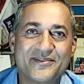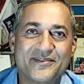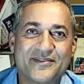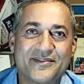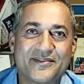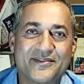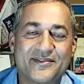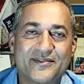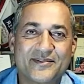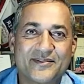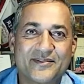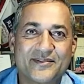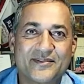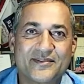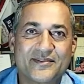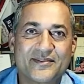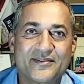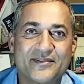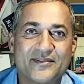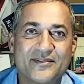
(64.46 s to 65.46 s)

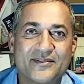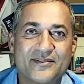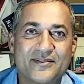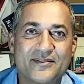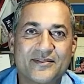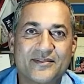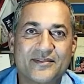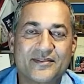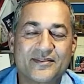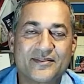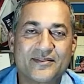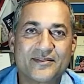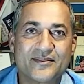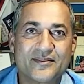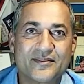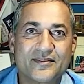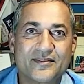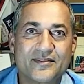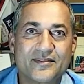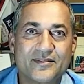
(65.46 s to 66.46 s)

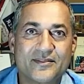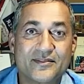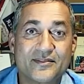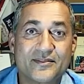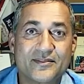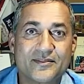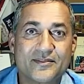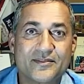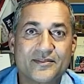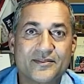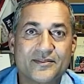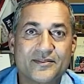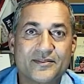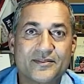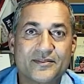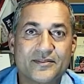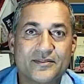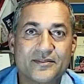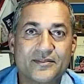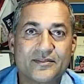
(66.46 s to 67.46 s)

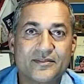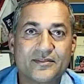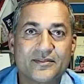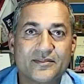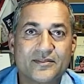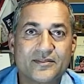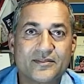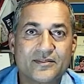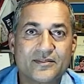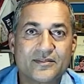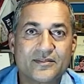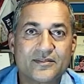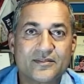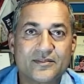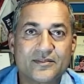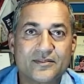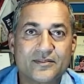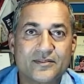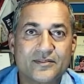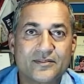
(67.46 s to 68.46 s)

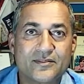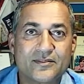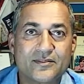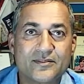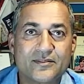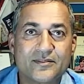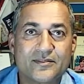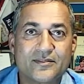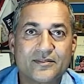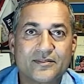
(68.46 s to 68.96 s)
The person shown says nothing.